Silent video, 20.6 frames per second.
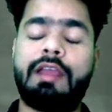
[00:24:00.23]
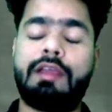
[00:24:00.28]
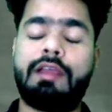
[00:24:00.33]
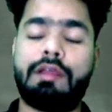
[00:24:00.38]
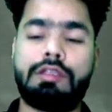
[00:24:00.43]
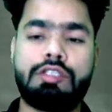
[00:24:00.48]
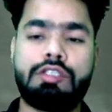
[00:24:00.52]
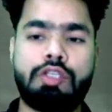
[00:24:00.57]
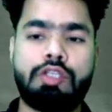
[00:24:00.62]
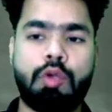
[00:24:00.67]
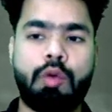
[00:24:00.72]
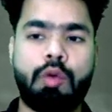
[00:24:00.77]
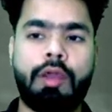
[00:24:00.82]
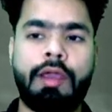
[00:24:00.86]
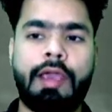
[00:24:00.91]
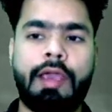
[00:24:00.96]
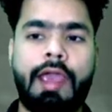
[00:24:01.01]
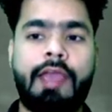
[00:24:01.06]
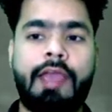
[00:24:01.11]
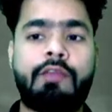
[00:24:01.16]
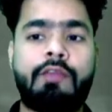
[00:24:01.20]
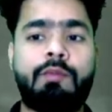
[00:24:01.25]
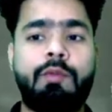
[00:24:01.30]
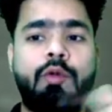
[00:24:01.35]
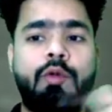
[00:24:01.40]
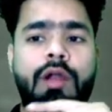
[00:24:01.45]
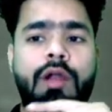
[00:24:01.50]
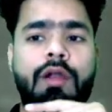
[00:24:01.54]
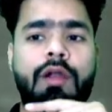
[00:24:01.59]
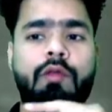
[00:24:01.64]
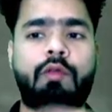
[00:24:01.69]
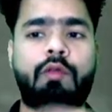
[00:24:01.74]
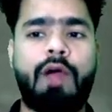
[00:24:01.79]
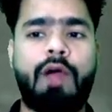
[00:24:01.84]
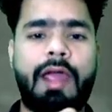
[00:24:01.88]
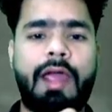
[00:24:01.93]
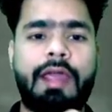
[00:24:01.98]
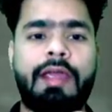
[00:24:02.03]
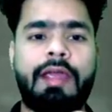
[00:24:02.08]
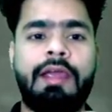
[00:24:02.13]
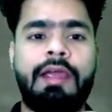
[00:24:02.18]
jury as plural.
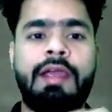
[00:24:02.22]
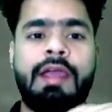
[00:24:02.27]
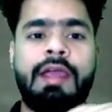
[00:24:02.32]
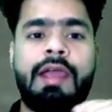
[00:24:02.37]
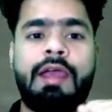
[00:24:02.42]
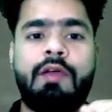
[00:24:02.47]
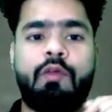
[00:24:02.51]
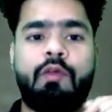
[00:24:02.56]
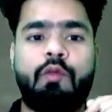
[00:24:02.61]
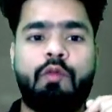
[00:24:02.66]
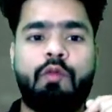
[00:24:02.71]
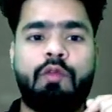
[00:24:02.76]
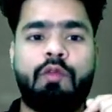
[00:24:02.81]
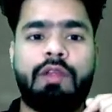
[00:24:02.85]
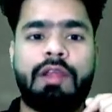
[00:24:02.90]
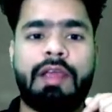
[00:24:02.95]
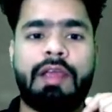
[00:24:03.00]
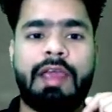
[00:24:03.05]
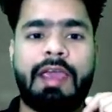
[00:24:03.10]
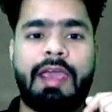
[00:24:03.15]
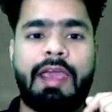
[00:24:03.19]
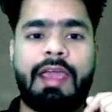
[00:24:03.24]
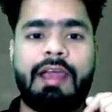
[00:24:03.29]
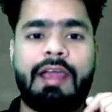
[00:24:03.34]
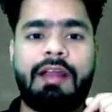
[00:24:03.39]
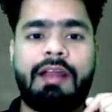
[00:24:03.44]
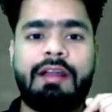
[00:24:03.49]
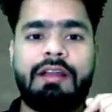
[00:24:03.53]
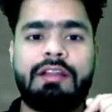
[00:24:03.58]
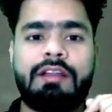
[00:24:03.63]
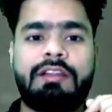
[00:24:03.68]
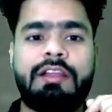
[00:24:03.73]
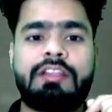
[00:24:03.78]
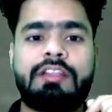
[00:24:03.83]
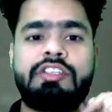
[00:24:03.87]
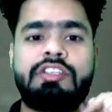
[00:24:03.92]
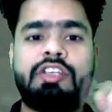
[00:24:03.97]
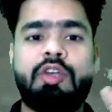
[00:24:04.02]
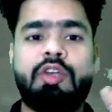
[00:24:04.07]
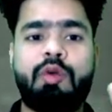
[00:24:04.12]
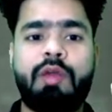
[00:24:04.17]
Why? Here the
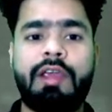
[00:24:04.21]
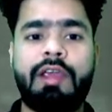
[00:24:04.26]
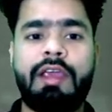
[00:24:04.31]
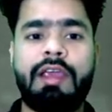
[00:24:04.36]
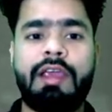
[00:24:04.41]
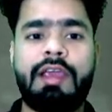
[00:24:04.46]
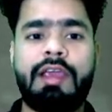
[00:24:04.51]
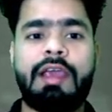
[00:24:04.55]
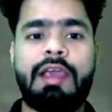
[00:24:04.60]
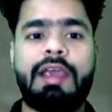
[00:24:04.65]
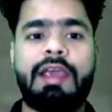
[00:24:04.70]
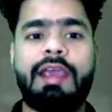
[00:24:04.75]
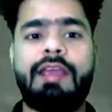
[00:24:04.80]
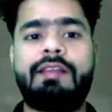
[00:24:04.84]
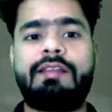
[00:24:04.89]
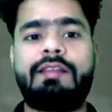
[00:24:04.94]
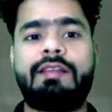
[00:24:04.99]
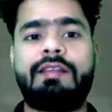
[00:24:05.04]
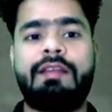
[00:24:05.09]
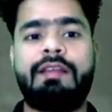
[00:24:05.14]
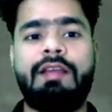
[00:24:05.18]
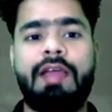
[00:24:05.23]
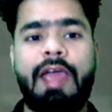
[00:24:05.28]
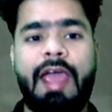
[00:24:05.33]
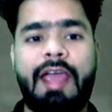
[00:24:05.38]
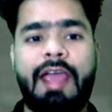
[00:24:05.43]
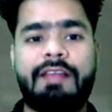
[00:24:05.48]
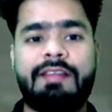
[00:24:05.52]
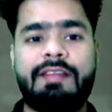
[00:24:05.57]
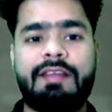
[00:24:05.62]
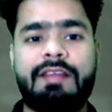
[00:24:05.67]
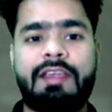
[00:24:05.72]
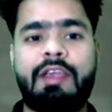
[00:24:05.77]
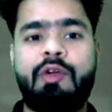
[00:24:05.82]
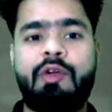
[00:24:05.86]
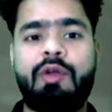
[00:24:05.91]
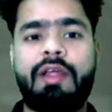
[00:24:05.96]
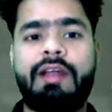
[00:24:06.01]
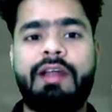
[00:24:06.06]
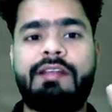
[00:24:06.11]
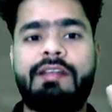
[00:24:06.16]
jury has
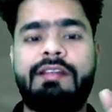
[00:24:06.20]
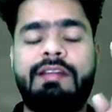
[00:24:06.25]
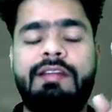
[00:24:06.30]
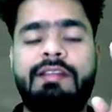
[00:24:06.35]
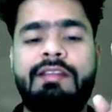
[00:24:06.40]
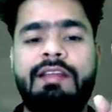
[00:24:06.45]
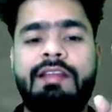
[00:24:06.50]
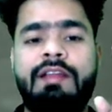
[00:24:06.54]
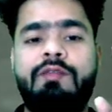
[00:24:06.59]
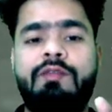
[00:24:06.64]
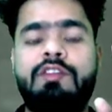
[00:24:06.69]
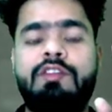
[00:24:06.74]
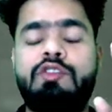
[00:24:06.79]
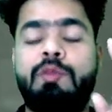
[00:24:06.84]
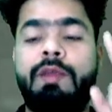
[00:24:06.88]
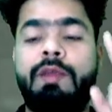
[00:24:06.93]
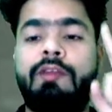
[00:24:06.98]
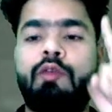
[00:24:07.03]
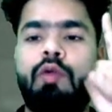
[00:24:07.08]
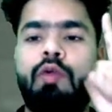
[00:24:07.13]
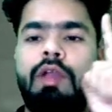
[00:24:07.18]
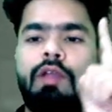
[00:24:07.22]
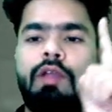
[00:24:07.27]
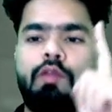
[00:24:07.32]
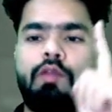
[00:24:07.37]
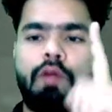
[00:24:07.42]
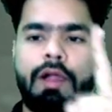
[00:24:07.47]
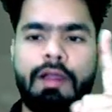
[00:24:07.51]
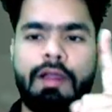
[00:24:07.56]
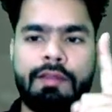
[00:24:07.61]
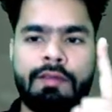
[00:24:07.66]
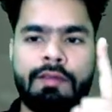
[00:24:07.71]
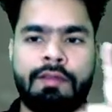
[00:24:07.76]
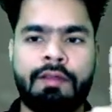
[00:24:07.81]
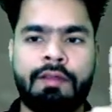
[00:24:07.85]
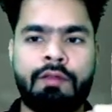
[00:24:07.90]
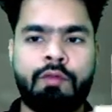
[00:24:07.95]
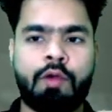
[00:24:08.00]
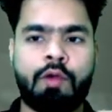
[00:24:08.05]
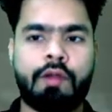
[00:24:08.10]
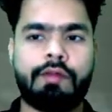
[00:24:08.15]
secured its decision, which means only one
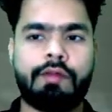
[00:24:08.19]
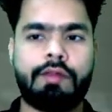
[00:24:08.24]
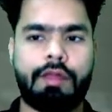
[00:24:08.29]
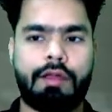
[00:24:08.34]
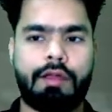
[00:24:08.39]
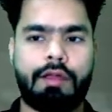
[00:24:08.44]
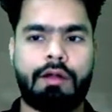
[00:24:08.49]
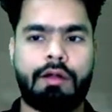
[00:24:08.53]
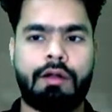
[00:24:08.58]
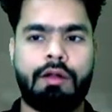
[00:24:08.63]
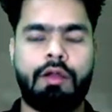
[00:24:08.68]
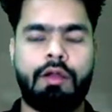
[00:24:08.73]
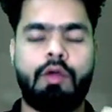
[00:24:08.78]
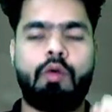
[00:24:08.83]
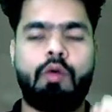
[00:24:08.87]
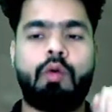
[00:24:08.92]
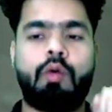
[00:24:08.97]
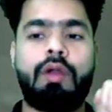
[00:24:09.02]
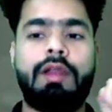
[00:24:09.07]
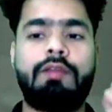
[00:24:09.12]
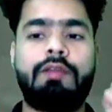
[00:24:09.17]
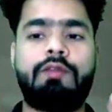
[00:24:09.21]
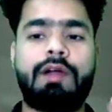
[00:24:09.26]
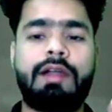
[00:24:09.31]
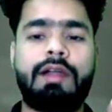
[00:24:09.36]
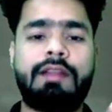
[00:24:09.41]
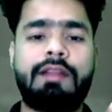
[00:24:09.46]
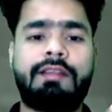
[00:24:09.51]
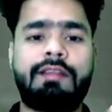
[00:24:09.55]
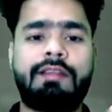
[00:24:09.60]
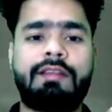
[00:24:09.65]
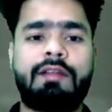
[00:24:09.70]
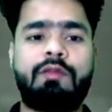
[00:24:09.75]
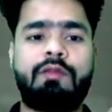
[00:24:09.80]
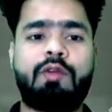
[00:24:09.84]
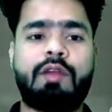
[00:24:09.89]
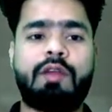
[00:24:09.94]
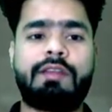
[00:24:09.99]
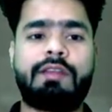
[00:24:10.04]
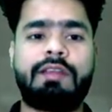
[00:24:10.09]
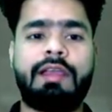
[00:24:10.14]
decision was there. Only one decision
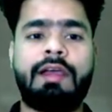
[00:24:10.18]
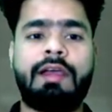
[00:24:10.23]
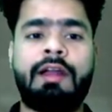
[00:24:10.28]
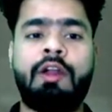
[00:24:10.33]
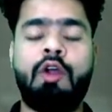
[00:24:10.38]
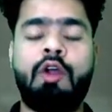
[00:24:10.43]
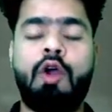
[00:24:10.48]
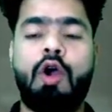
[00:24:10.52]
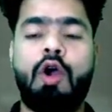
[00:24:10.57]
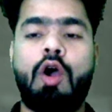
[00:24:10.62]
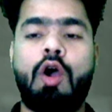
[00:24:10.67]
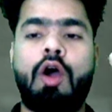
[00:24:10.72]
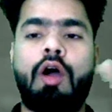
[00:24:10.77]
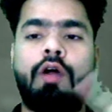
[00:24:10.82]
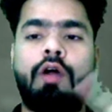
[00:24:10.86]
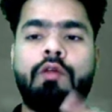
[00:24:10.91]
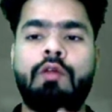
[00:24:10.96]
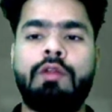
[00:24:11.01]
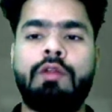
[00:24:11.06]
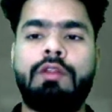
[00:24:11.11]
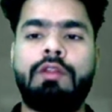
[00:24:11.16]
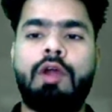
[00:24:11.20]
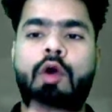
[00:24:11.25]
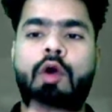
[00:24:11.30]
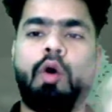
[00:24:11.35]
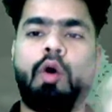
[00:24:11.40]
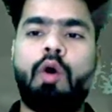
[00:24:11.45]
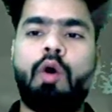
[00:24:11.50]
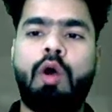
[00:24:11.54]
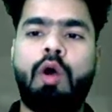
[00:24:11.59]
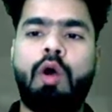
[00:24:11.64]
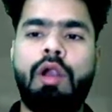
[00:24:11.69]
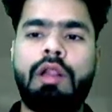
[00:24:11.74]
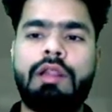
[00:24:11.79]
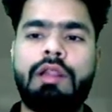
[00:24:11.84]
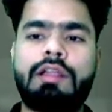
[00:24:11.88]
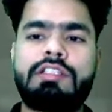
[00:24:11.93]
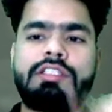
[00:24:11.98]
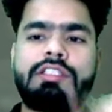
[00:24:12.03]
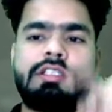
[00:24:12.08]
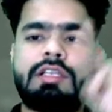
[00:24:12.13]
was there of all
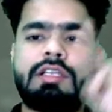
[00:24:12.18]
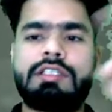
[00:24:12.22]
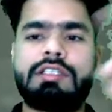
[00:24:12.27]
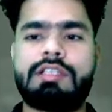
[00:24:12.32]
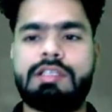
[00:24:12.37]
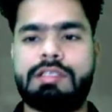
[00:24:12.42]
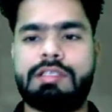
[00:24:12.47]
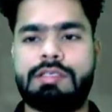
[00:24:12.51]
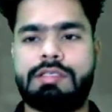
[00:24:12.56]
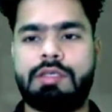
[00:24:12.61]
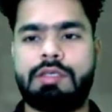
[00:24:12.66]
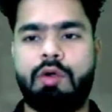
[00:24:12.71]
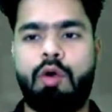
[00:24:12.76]
the judges,